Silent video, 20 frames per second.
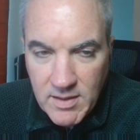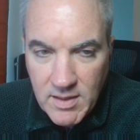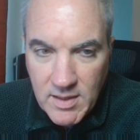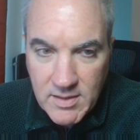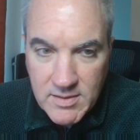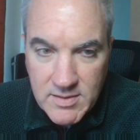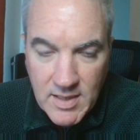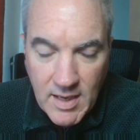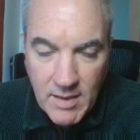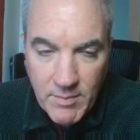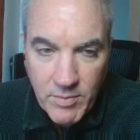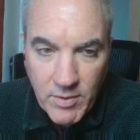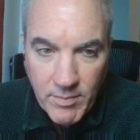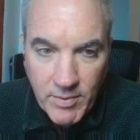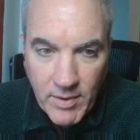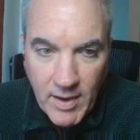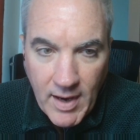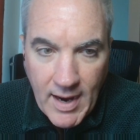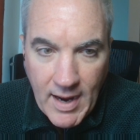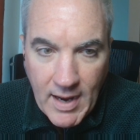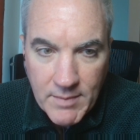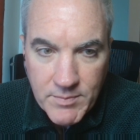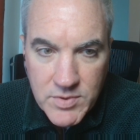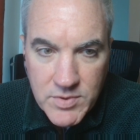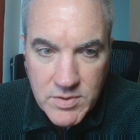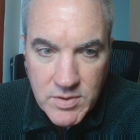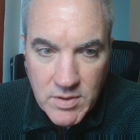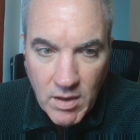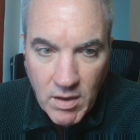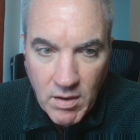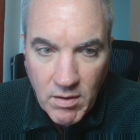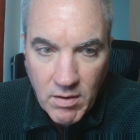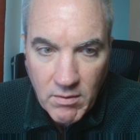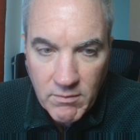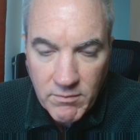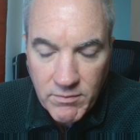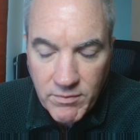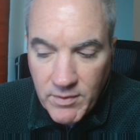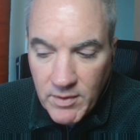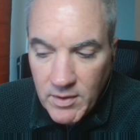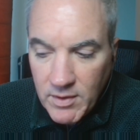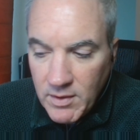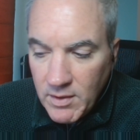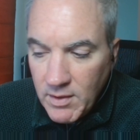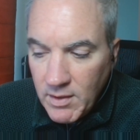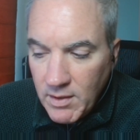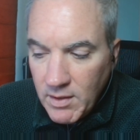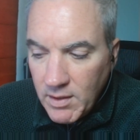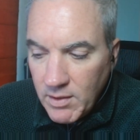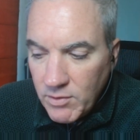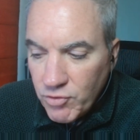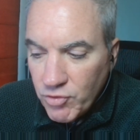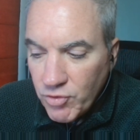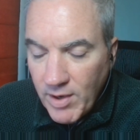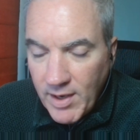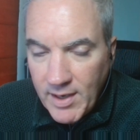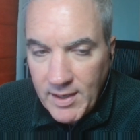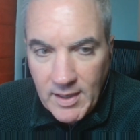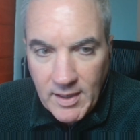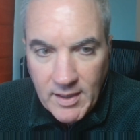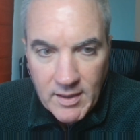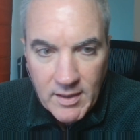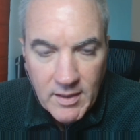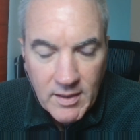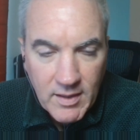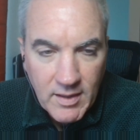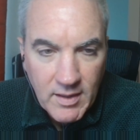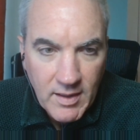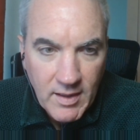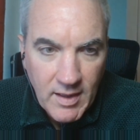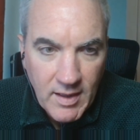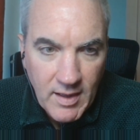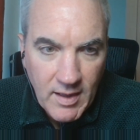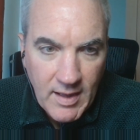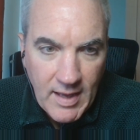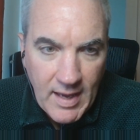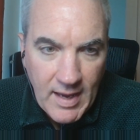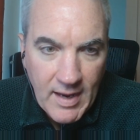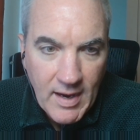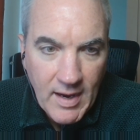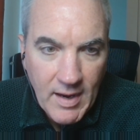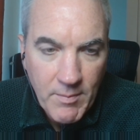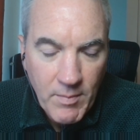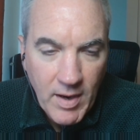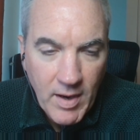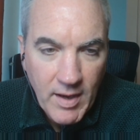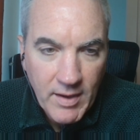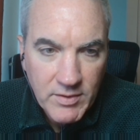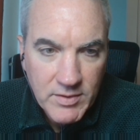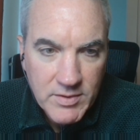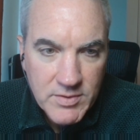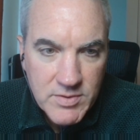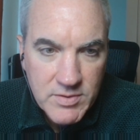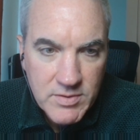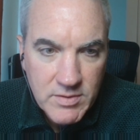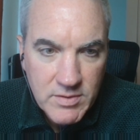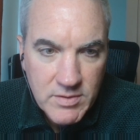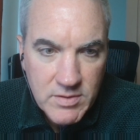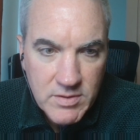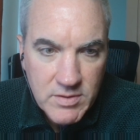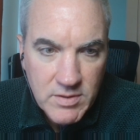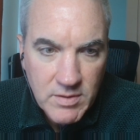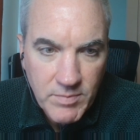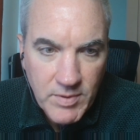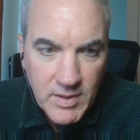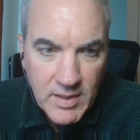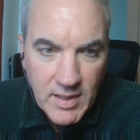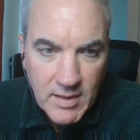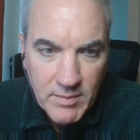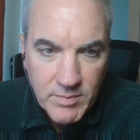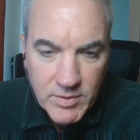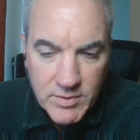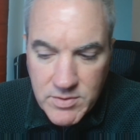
the example perhaps of training AI models to be able